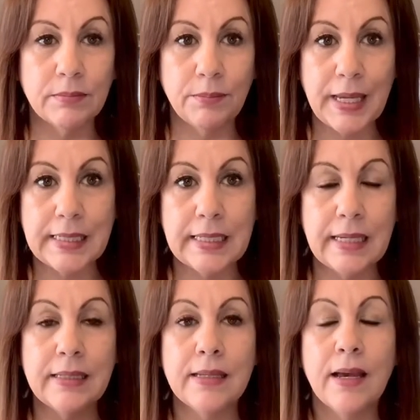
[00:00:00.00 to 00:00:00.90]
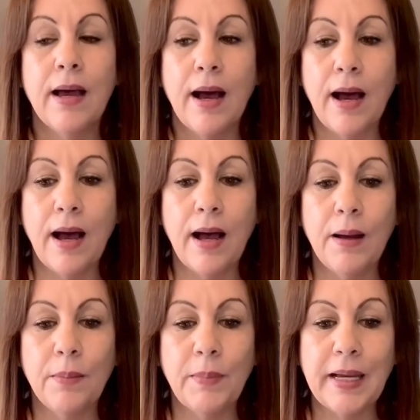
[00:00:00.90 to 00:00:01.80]
business.
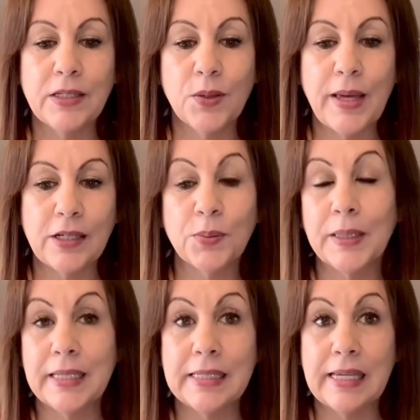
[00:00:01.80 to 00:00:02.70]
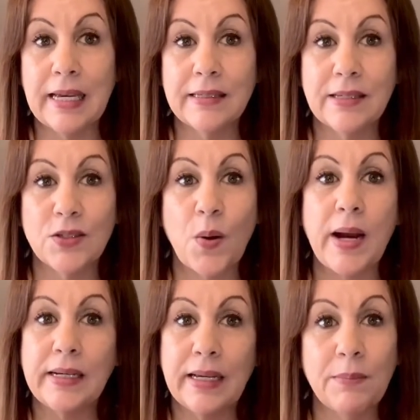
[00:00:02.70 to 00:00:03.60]
And so that's what this is. And so I
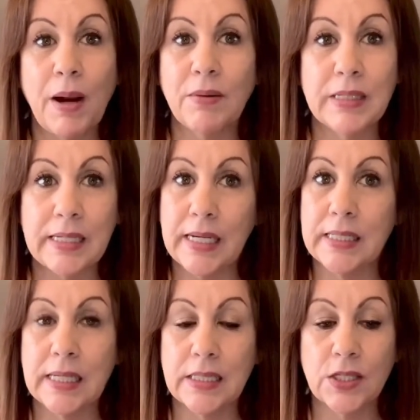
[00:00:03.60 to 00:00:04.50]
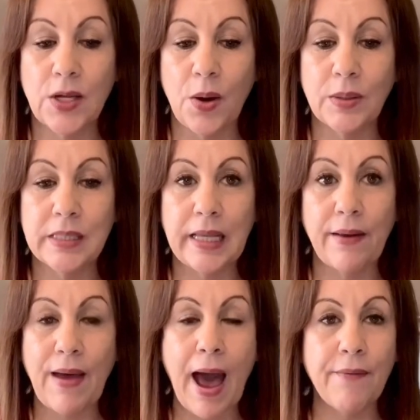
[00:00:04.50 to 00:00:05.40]
need my receipts. And so instead of
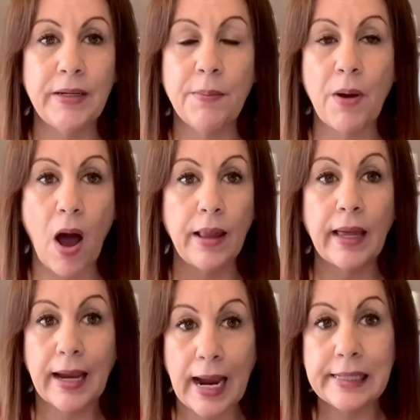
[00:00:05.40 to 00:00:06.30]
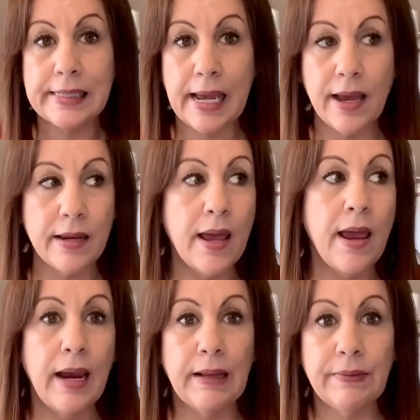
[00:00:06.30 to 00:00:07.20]
having them like I did
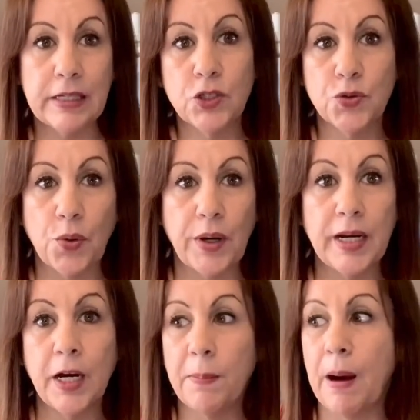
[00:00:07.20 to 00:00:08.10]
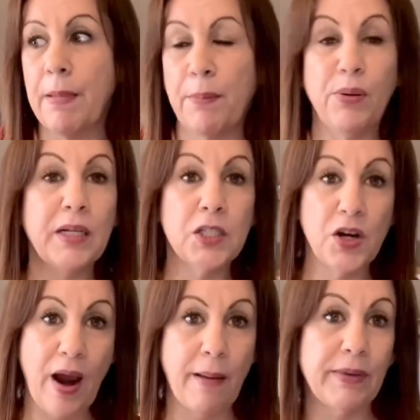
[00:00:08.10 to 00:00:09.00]
in this drawer here by my printer
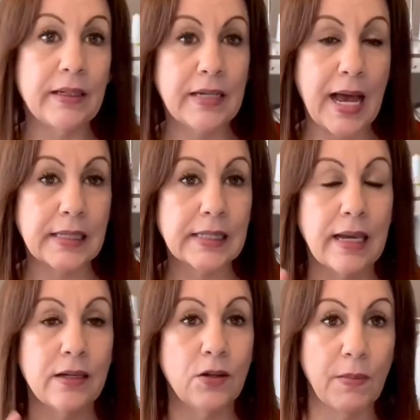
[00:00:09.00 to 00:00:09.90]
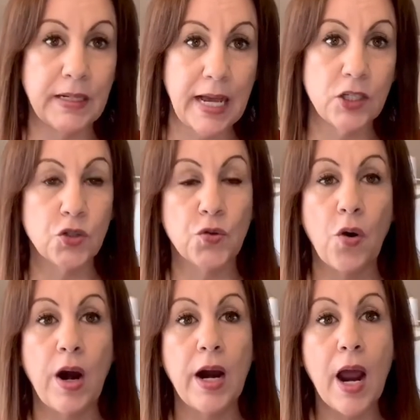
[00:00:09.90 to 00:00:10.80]
at the desk, you know, my desk
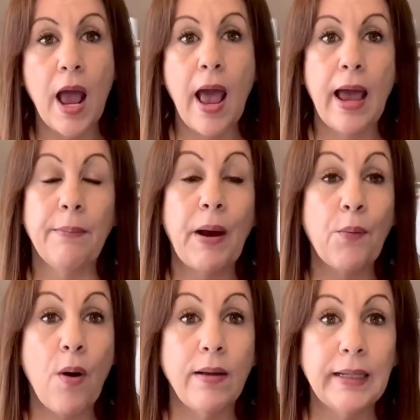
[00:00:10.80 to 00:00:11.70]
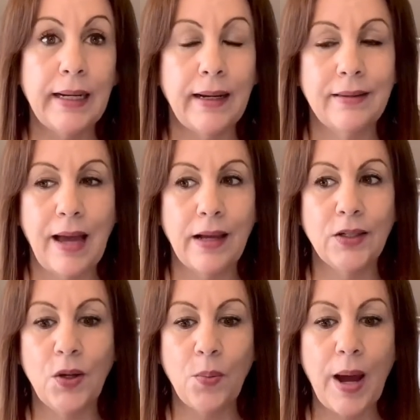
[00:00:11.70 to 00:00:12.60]
drawer and my wallet, I thought, you
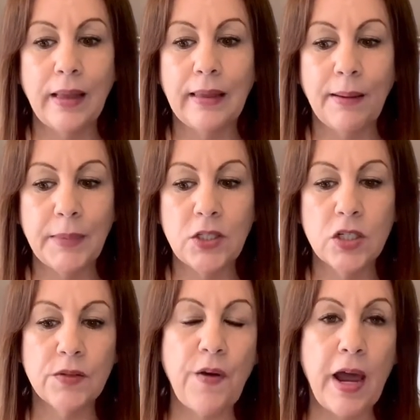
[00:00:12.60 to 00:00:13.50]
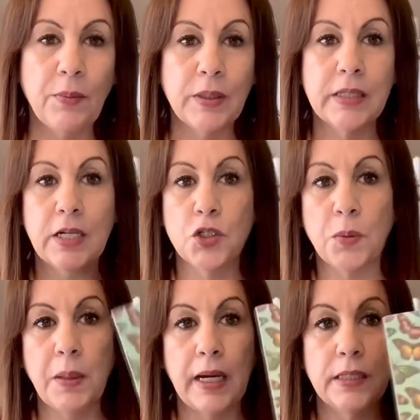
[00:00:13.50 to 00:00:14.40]
know what, let me just find one central
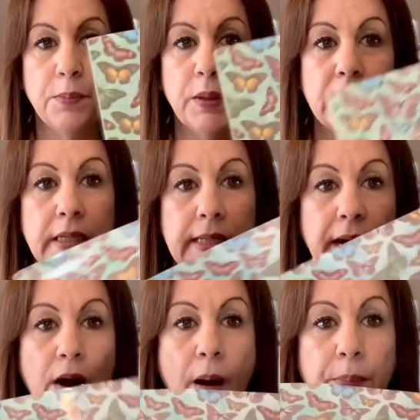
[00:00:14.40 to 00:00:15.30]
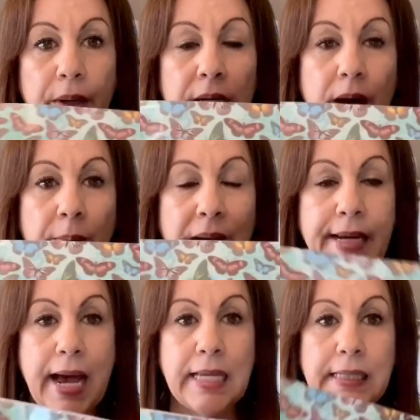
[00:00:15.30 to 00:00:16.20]
place, put this here. I'll put it on my
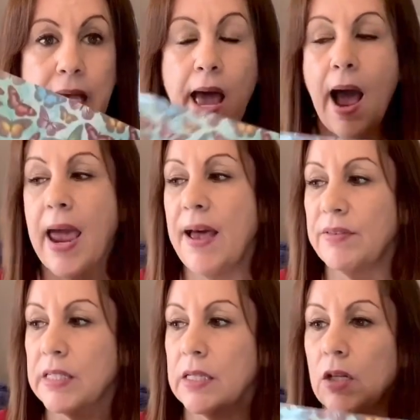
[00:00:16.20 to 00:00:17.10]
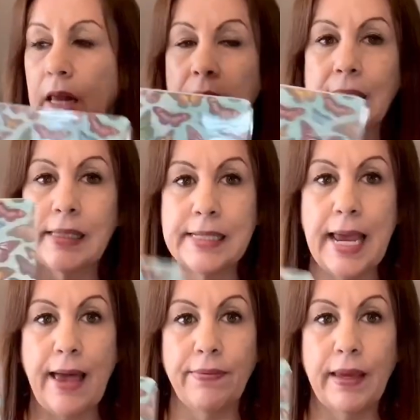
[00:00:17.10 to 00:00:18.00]
desk. I have this little like
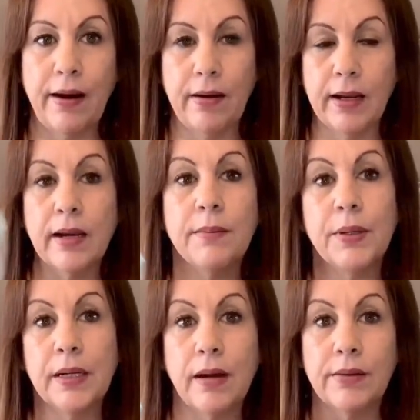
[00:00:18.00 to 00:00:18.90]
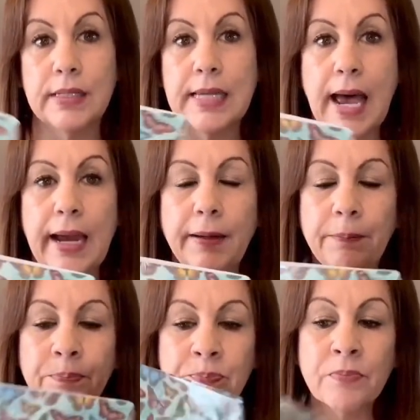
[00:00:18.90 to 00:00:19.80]
stand there and I kind of put it on the side.
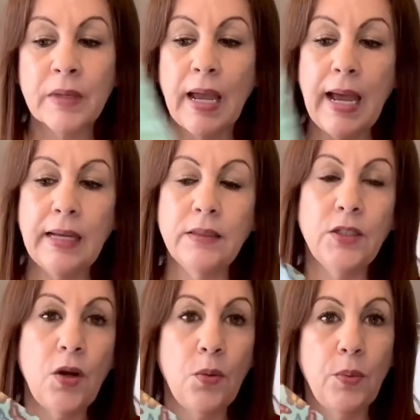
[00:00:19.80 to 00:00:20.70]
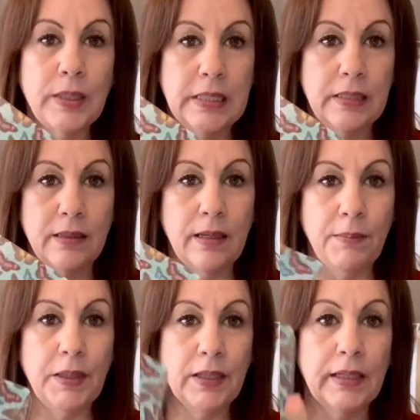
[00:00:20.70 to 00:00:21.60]
And you know,
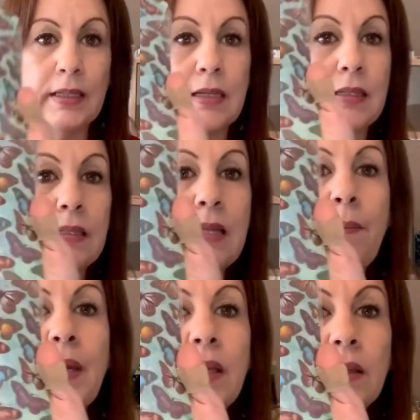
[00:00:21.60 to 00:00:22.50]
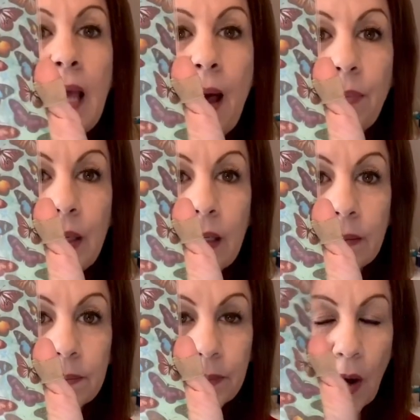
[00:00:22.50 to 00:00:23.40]
look at this. Doesn't that make you look happy?
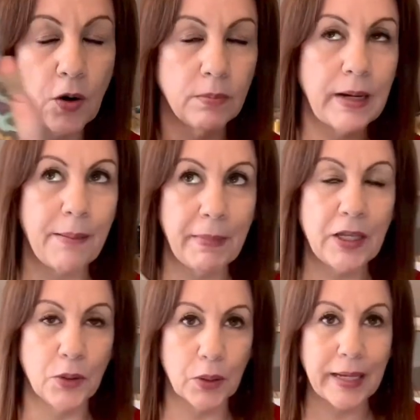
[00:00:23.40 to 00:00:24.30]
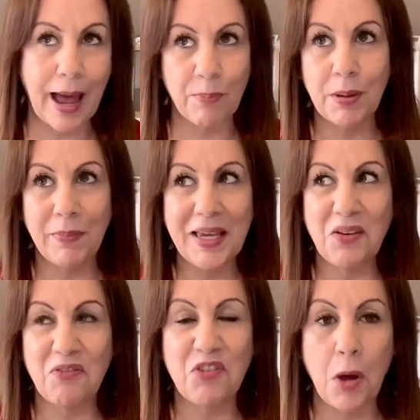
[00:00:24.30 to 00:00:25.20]
Or not make you look happy, make you
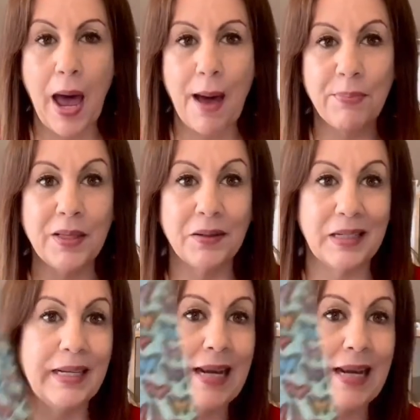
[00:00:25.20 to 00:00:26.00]
feel happy looking